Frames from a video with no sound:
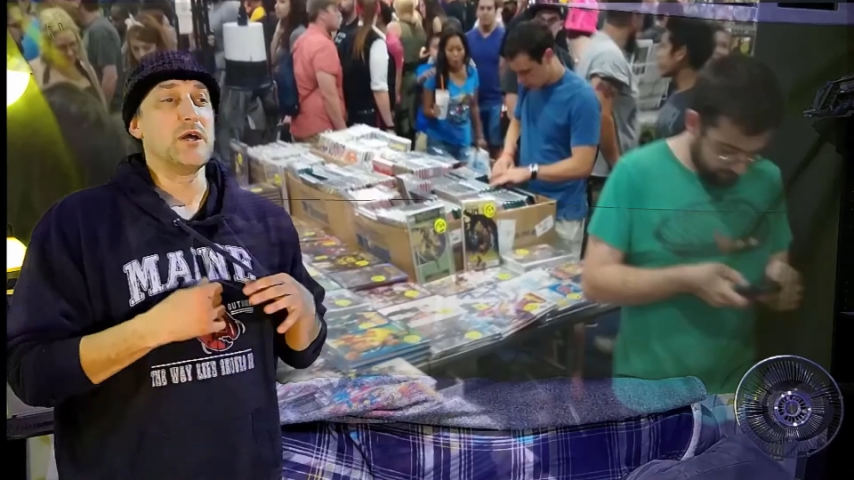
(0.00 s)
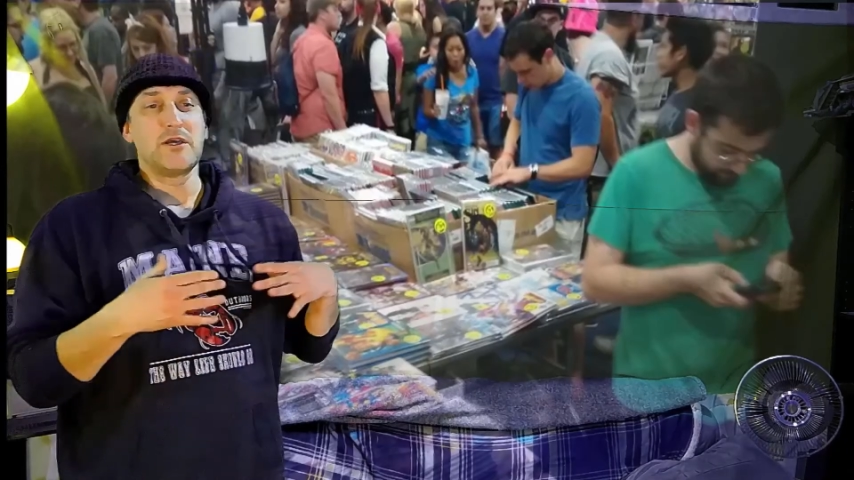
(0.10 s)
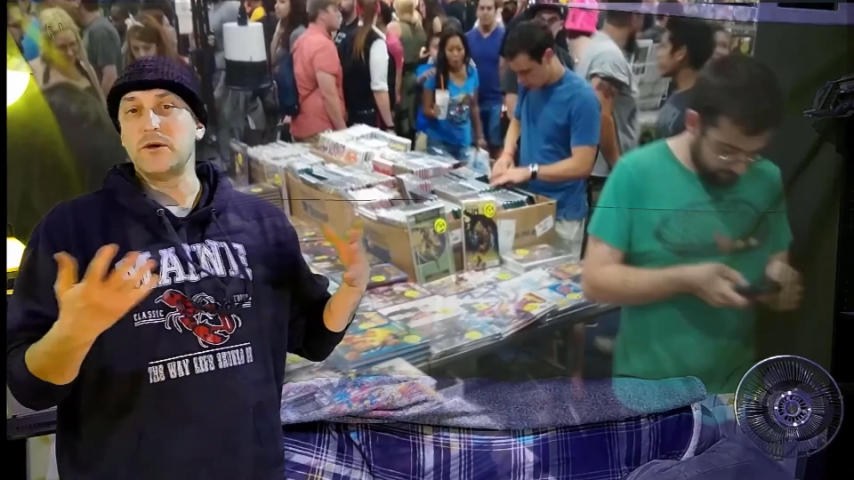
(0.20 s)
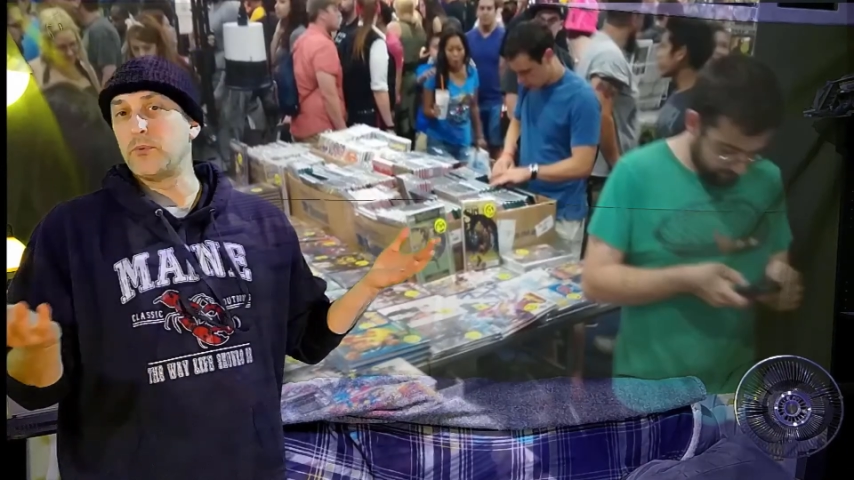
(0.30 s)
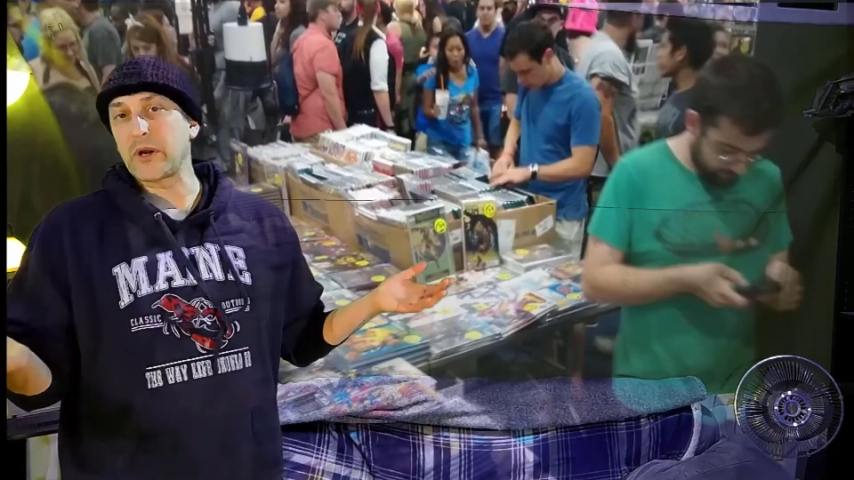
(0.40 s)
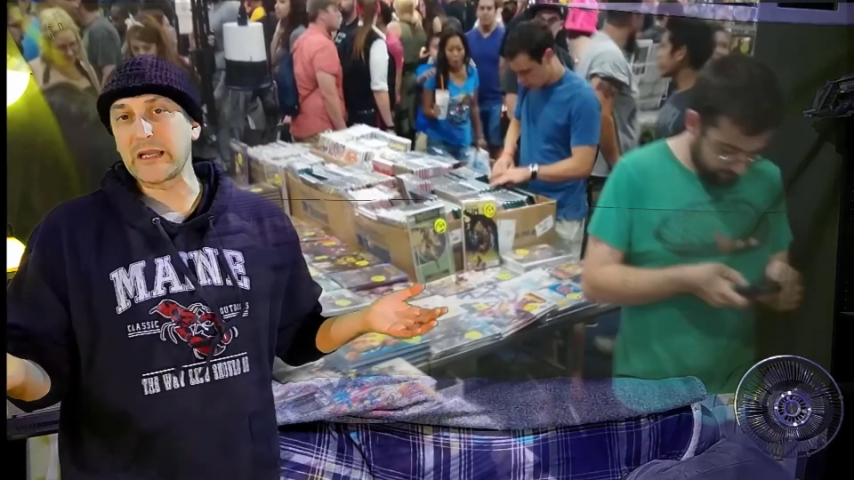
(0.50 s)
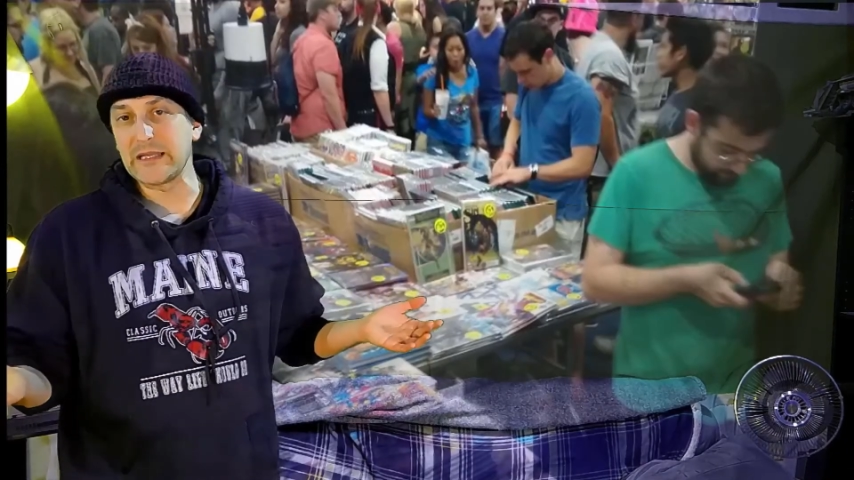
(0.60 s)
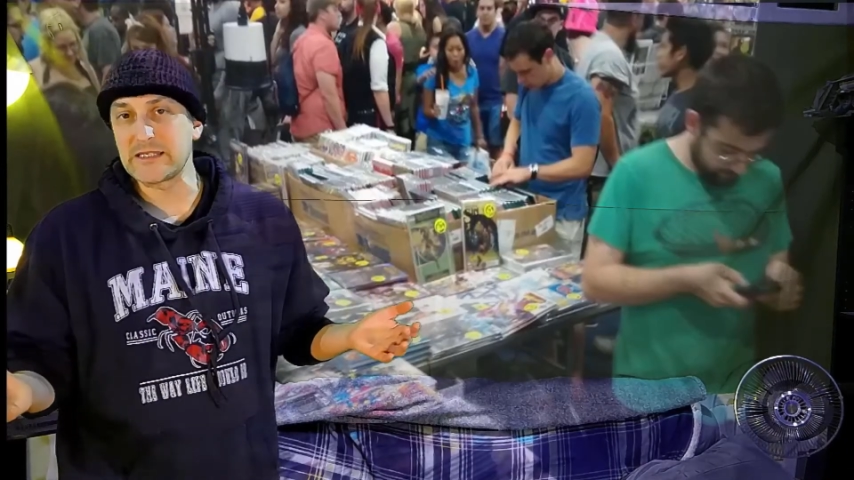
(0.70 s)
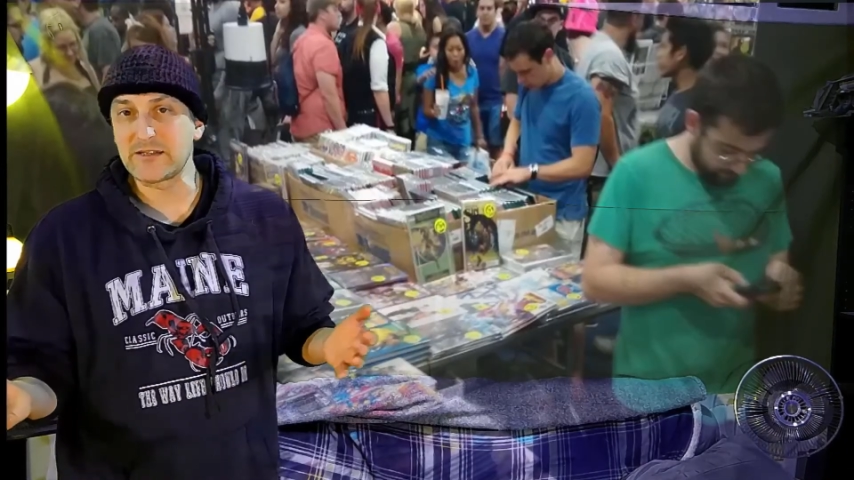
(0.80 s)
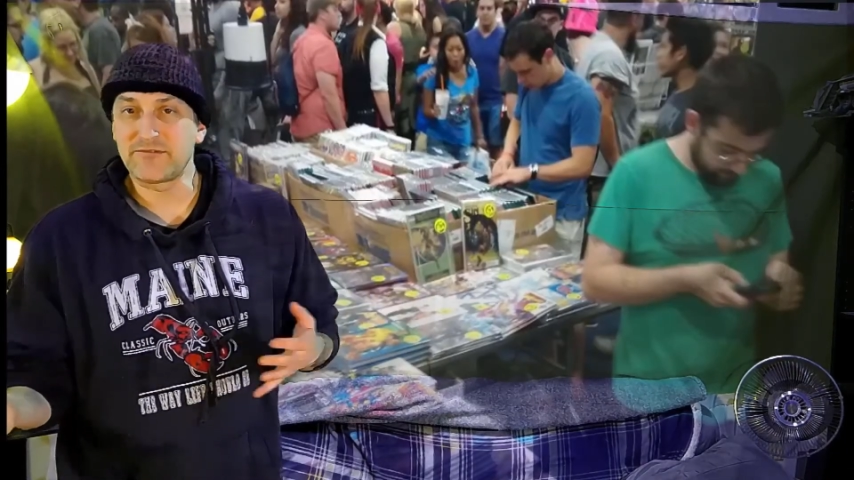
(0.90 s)
You bring a
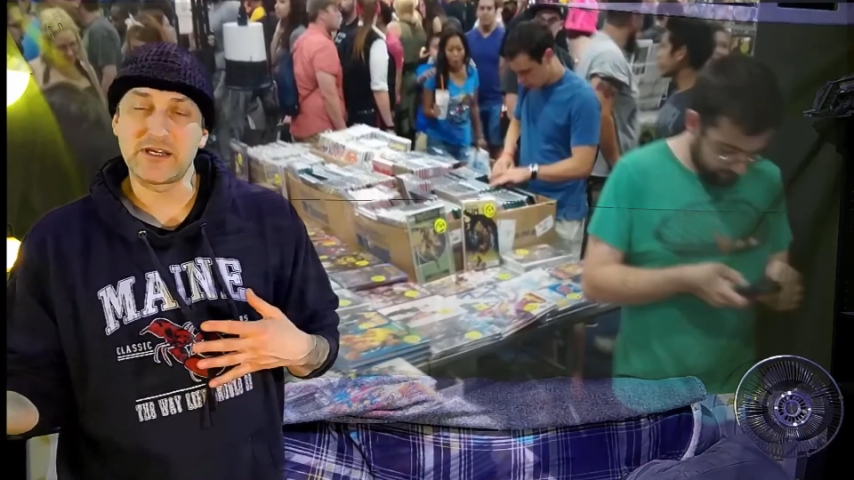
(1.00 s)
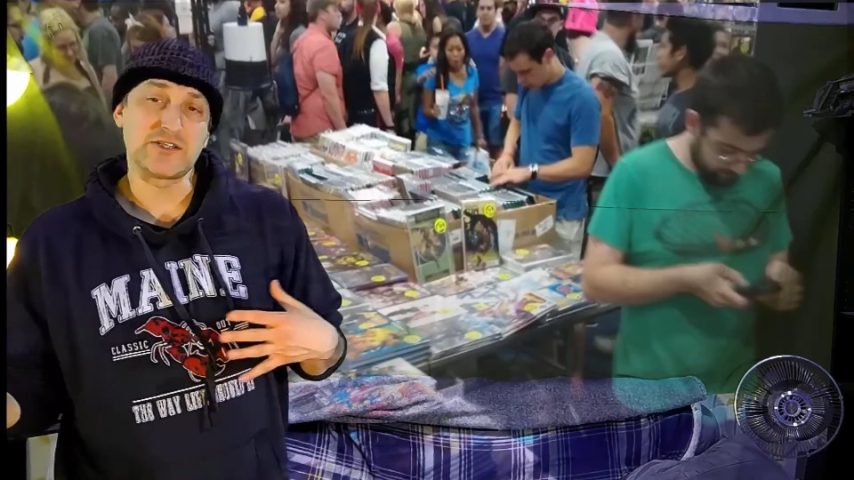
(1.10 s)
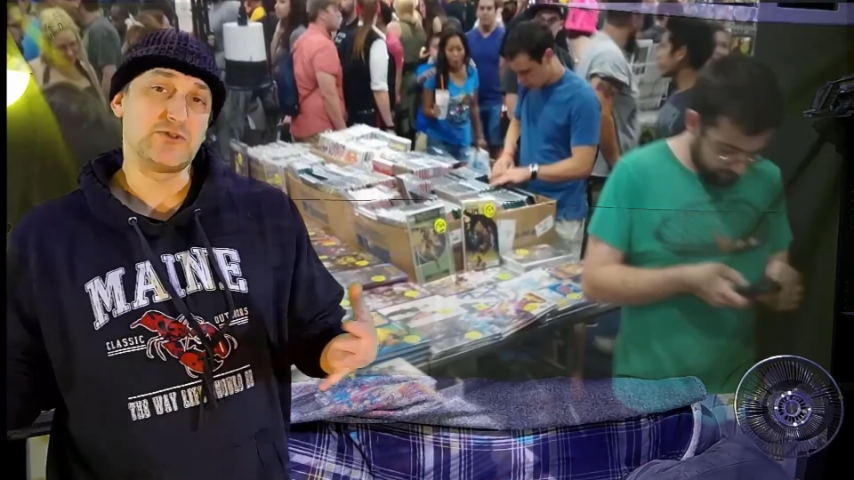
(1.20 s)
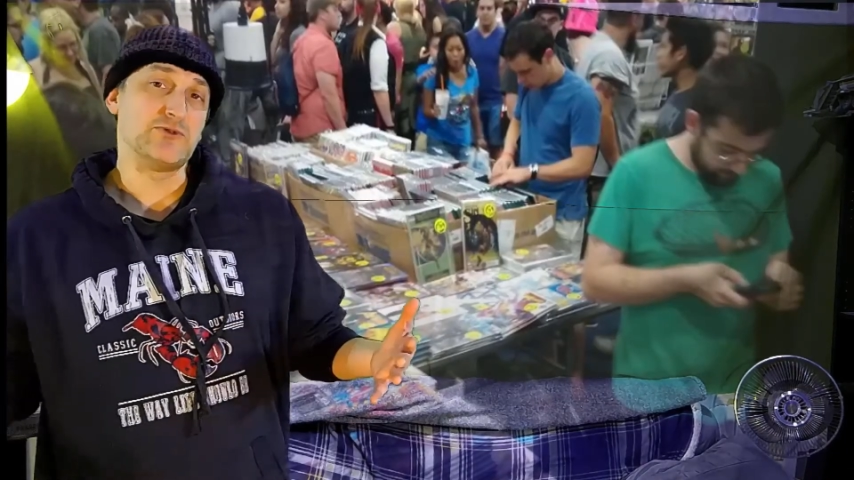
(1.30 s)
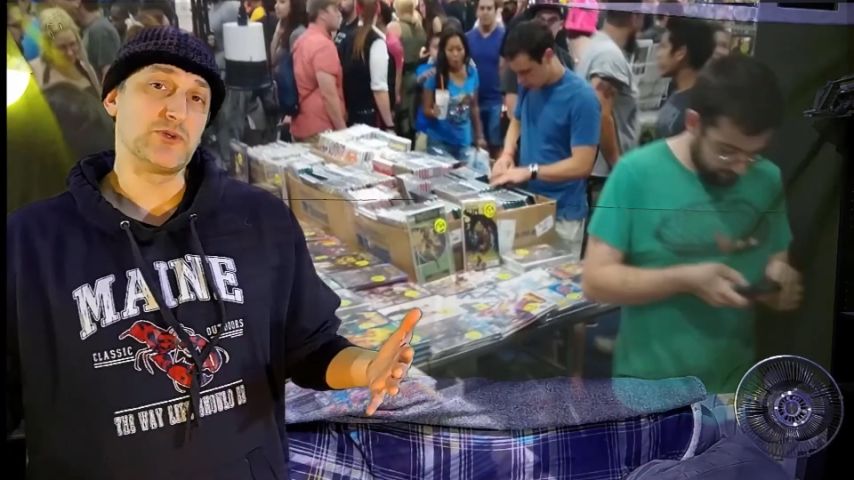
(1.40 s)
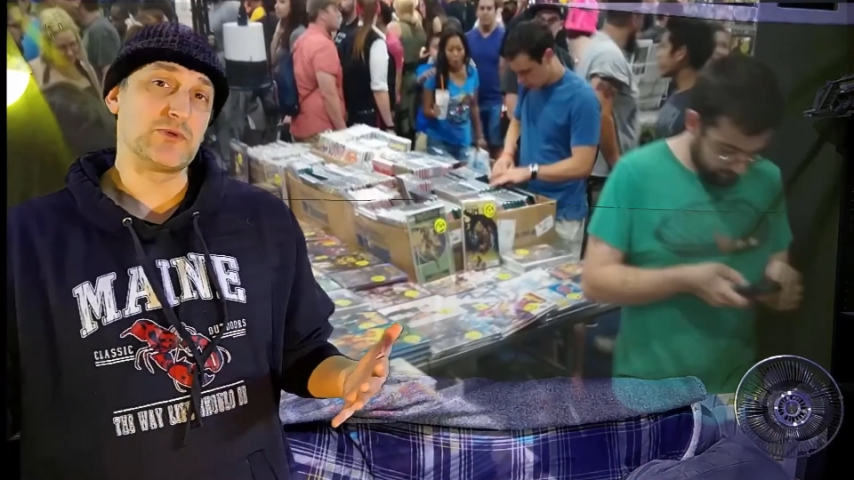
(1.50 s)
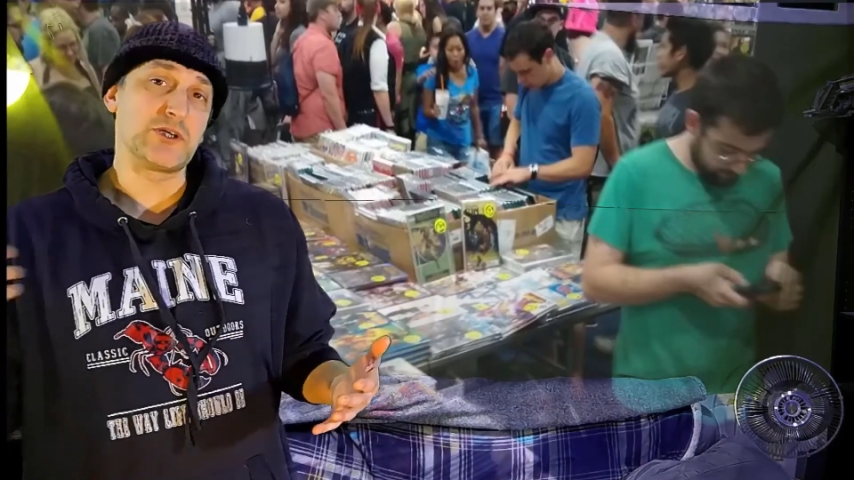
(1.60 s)
list of things you do and